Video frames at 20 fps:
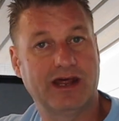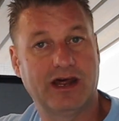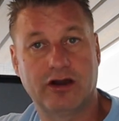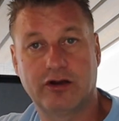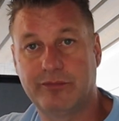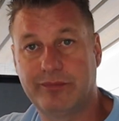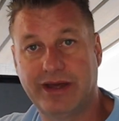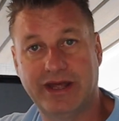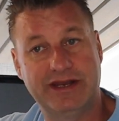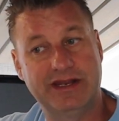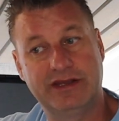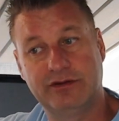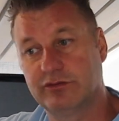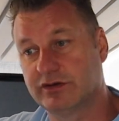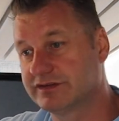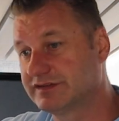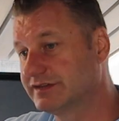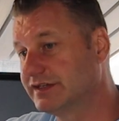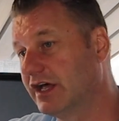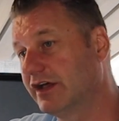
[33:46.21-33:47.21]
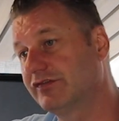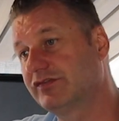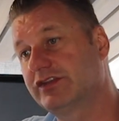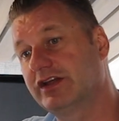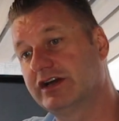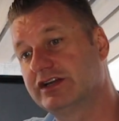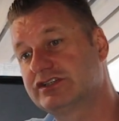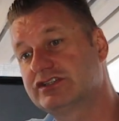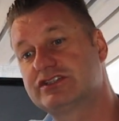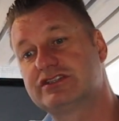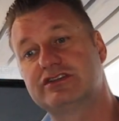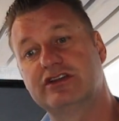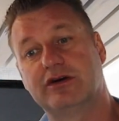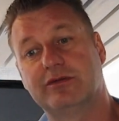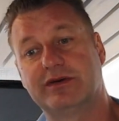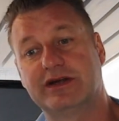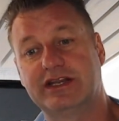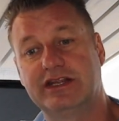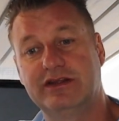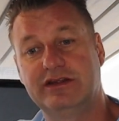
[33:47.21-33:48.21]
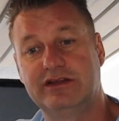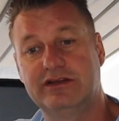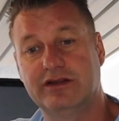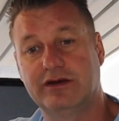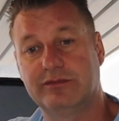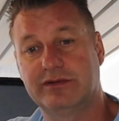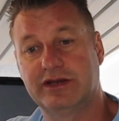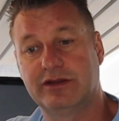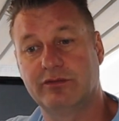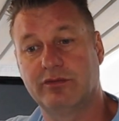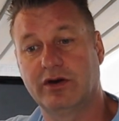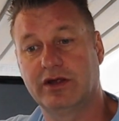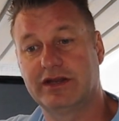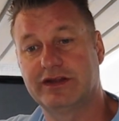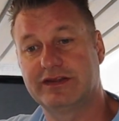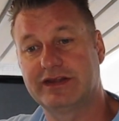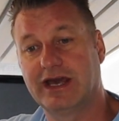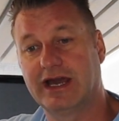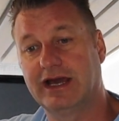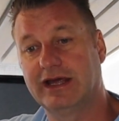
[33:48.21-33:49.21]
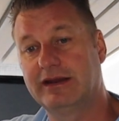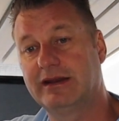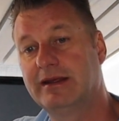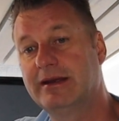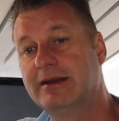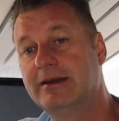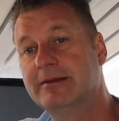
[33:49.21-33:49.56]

Our bedding was not touched. Nobody wanted that.